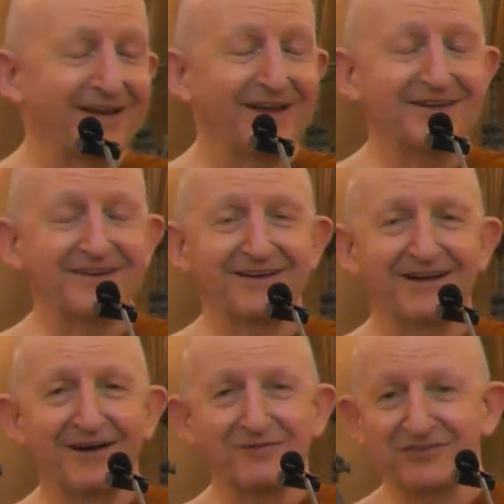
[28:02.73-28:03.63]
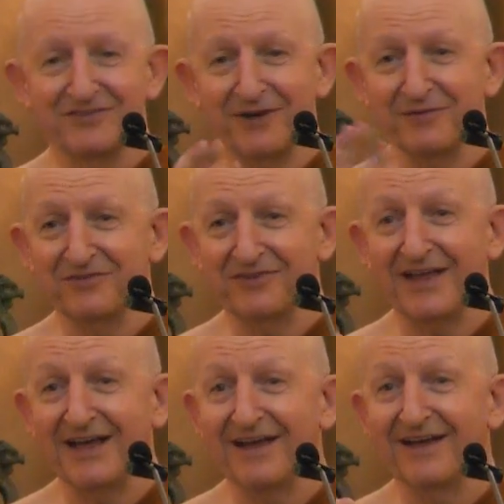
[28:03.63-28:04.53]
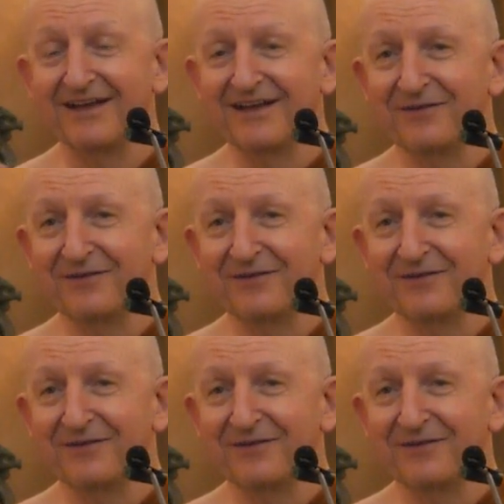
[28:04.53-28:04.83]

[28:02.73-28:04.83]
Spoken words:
And I was there